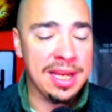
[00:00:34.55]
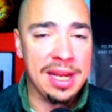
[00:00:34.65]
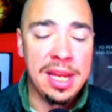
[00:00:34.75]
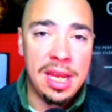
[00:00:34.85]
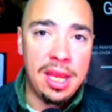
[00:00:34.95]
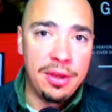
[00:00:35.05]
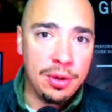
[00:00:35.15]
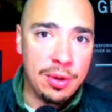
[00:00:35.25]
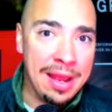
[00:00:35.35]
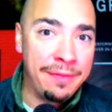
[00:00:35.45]
And the
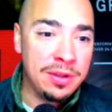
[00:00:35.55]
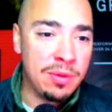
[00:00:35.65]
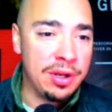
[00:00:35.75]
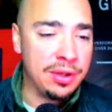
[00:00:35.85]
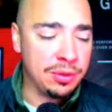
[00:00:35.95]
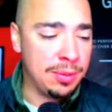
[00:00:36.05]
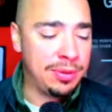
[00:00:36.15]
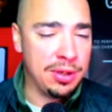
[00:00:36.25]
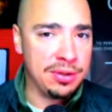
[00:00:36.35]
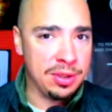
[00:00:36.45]
graph is one of those
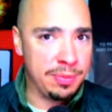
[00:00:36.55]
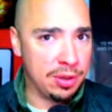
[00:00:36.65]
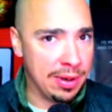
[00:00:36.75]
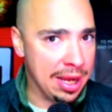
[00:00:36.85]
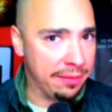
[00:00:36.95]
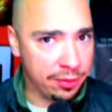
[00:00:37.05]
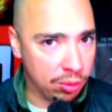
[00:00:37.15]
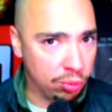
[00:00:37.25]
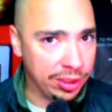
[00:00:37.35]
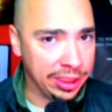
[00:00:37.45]
cryptos that's been around for a
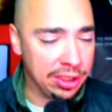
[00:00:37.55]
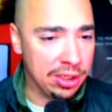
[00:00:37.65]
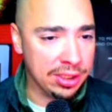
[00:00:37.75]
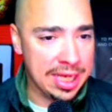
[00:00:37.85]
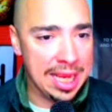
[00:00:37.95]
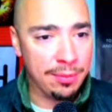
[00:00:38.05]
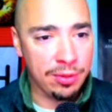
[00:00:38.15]
really long time.